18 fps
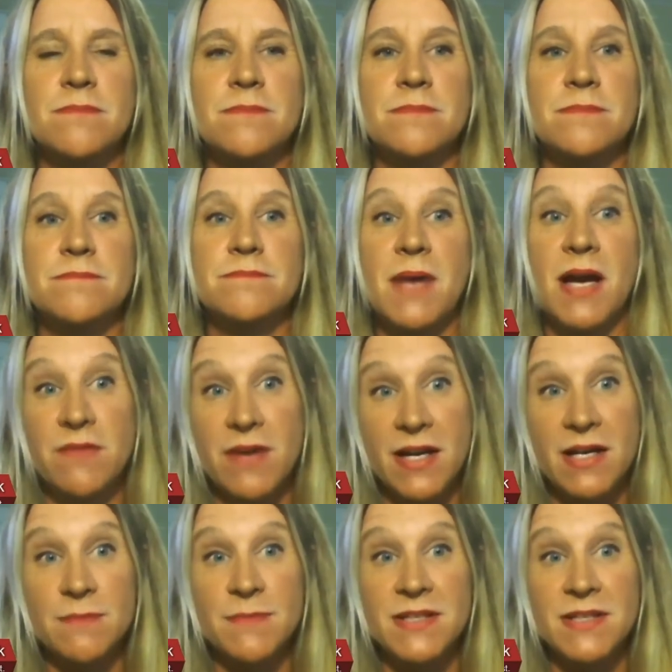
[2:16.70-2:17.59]
my
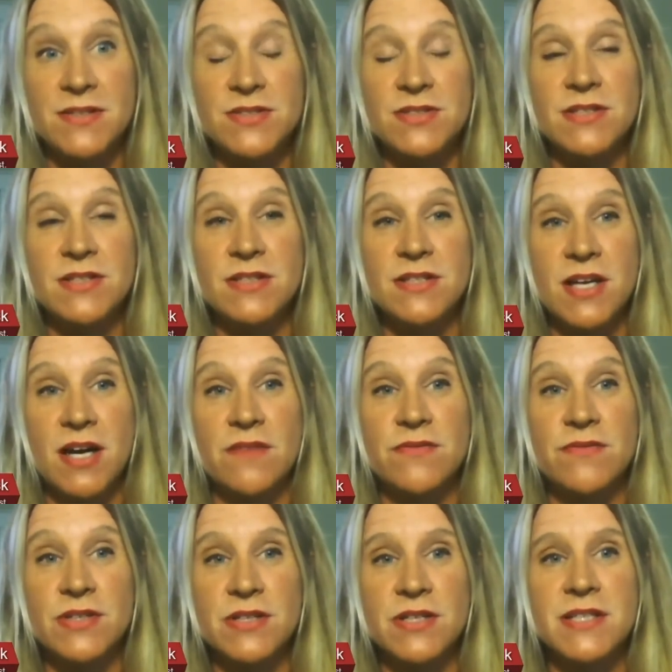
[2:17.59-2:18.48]
recommendation to the
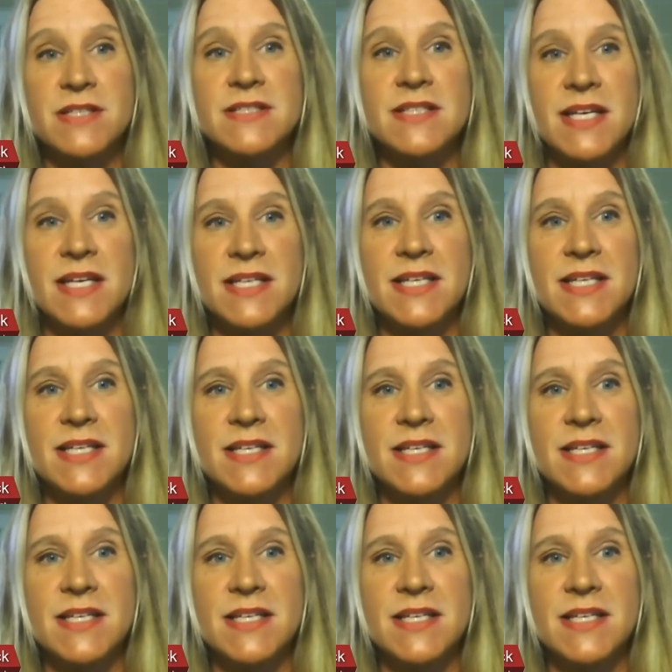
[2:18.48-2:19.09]
governor is that yep.